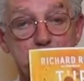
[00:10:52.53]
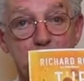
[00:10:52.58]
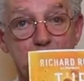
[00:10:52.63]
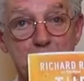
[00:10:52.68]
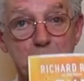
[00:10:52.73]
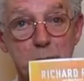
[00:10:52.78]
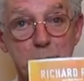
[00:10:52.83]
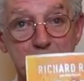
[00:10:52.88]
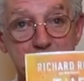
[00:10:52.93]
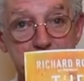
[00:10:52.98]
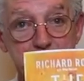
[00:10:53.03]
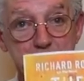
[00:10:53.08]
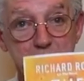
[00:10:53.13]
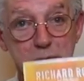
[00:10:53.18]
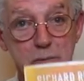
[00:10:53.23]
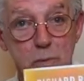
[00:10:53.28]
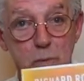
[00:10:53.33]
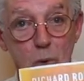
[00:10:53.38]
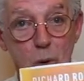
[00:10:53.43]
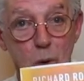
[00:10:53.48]
by
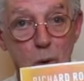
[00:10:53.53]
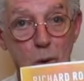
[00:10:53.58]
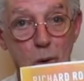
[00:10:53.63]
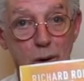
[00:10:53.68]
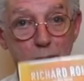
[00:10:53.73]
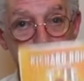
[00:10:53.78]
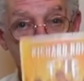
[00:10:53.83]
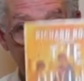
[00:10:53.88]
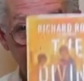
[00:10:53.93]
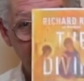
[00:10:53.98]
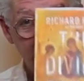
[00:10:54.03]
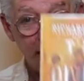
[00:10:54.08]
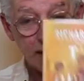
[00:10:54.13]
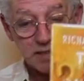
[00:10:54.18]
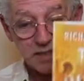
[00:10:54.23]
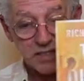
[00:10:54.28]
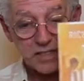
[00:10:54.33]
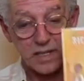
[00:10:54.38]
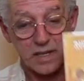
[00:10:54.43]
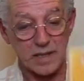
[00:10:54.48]
Richard Rohr.
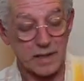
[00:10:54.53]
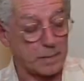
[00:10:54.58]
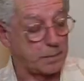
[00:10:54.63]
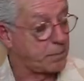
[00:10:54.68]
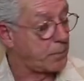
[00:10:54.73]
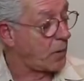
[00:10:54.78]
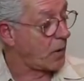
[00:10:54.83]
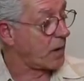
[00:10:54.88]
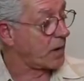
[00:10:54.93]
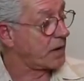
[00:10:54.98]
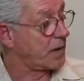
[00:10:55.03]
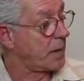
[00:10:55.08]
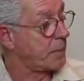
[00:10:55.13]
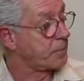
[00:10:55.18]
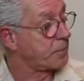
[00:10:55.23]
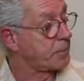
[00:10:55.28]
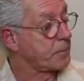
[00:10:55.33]
Excellent book.